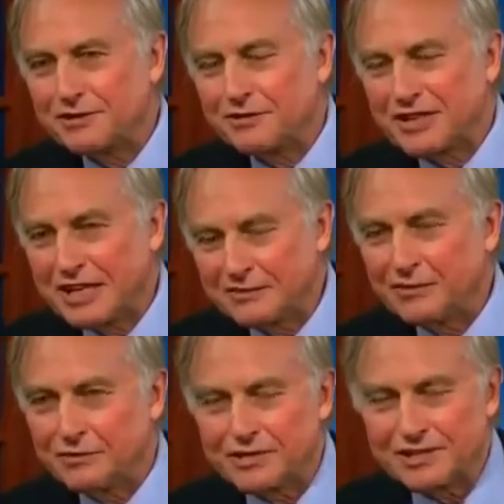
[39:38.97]
not a hell of a
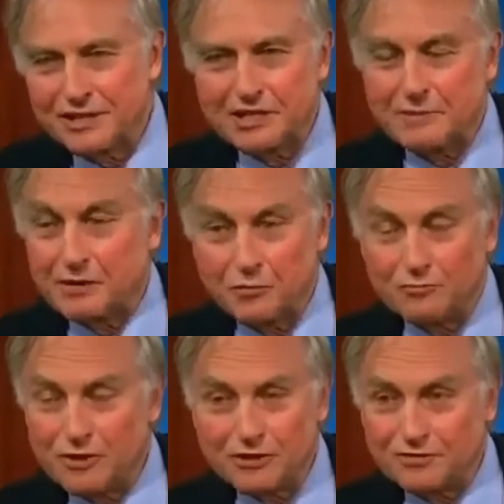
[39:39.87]
lot is known about
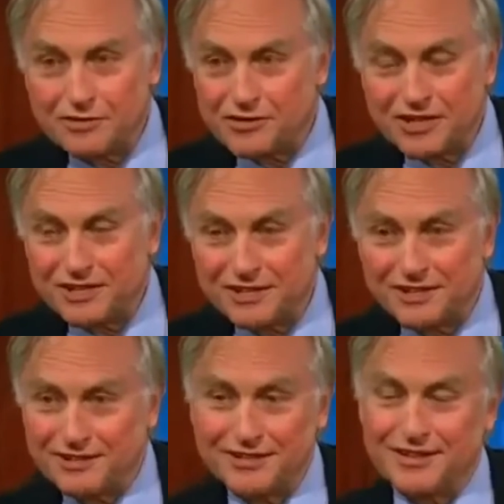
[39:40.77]
what most of the genes
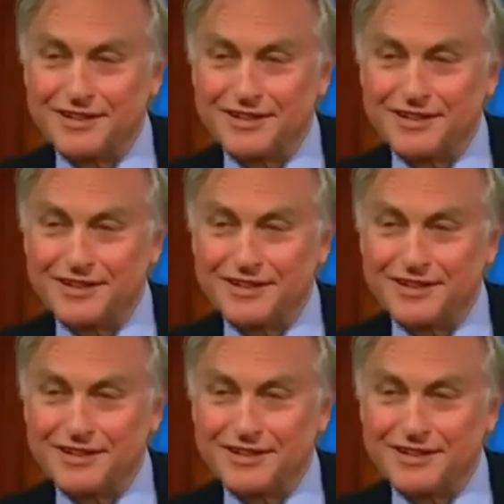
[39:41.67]
are